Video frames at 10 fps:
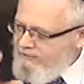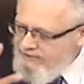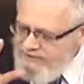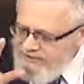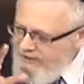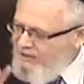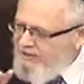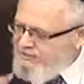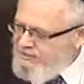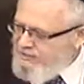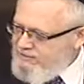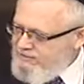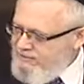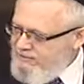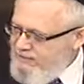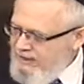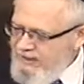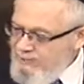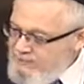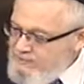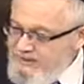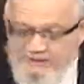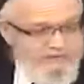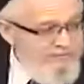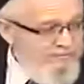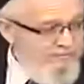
his eyes, and you would speak to him,